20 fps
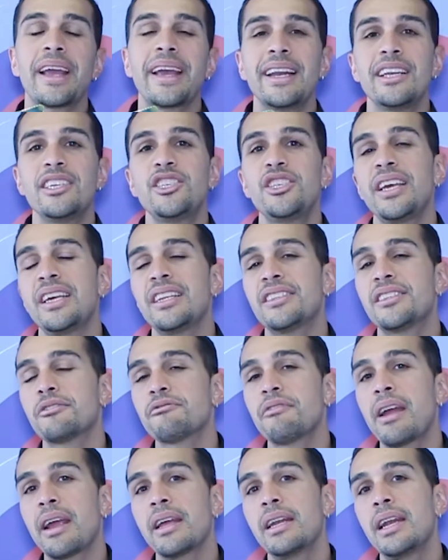I get a chance to
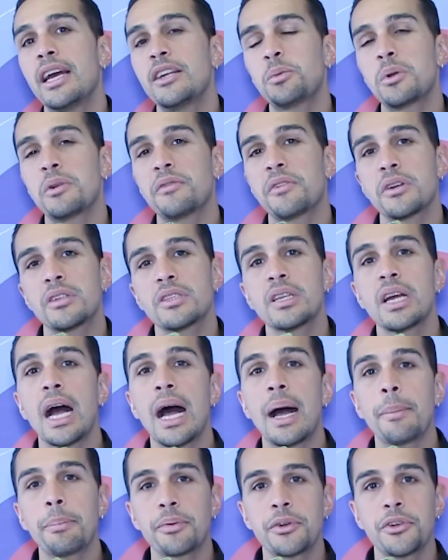recognize one of our
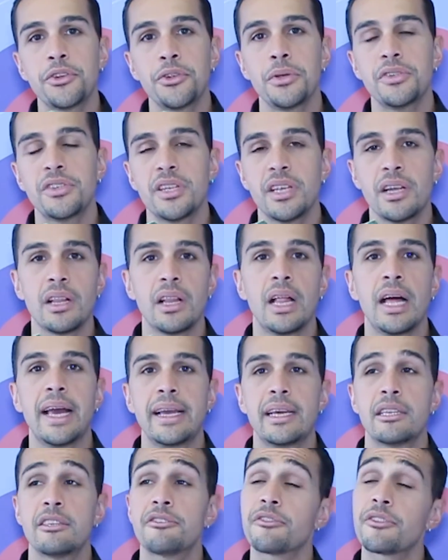top producing
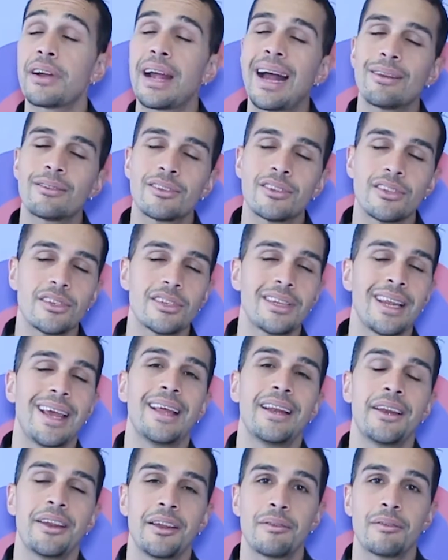clients for
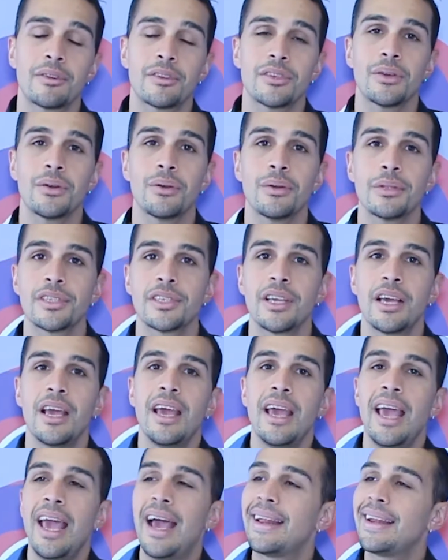outstanding results.
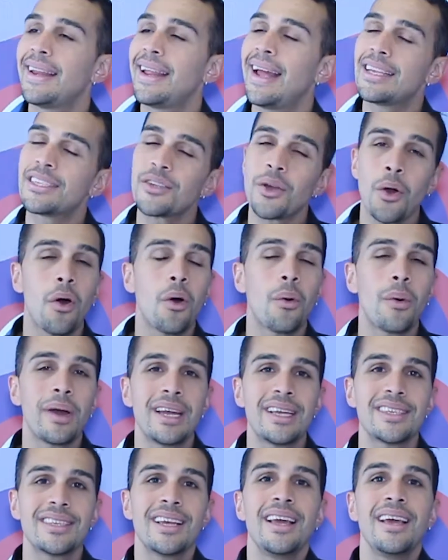And as
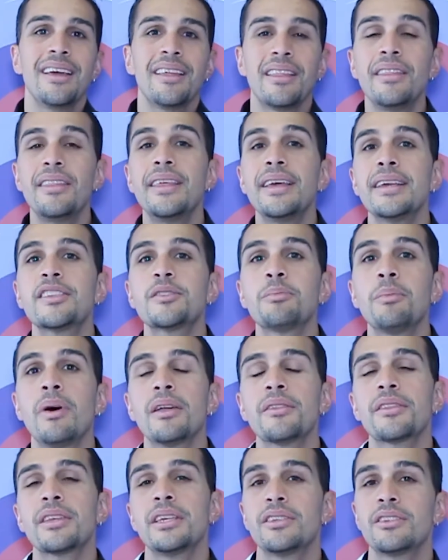always, this
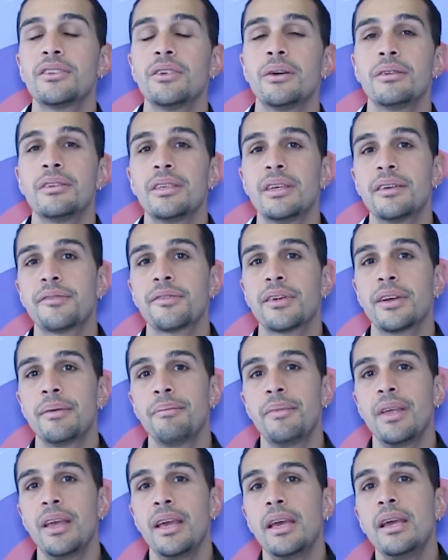month is no
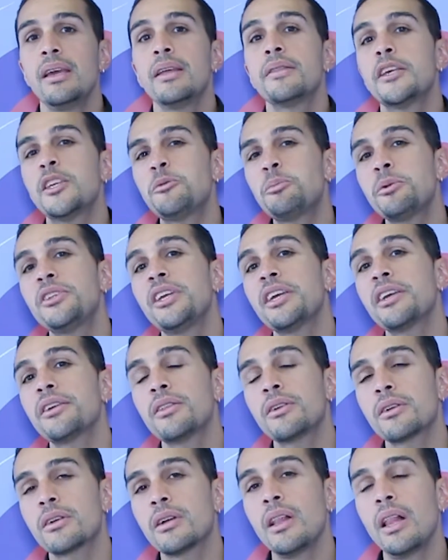different. This
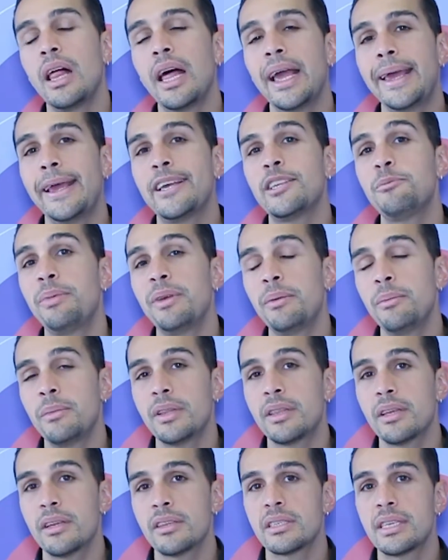particular client has been
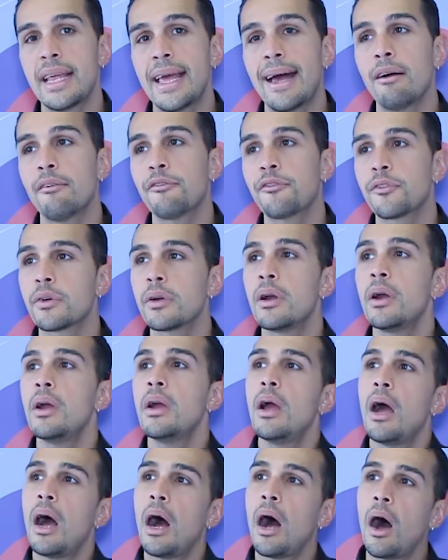with us now for
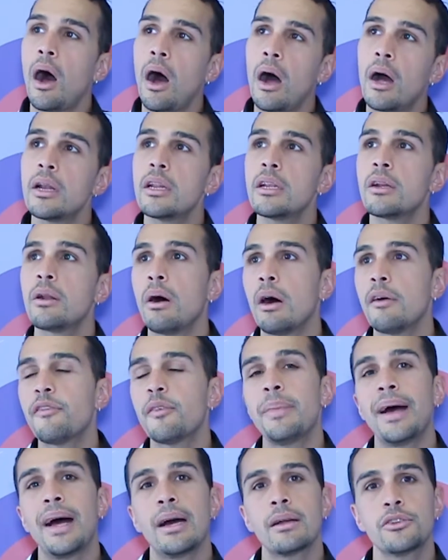on and off
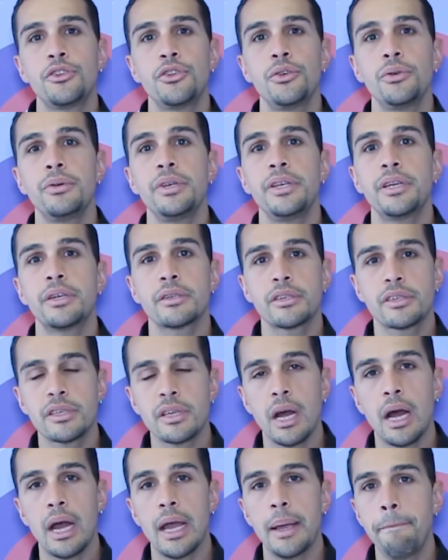about two years'
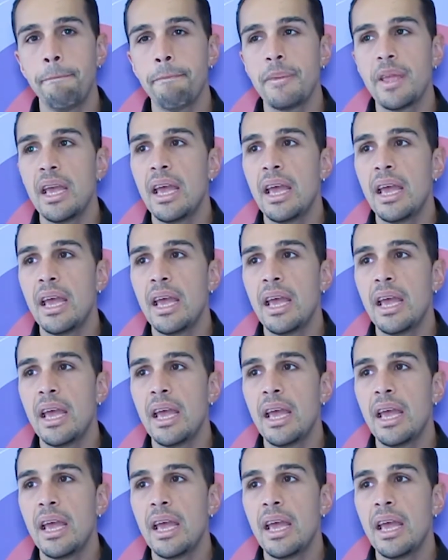time.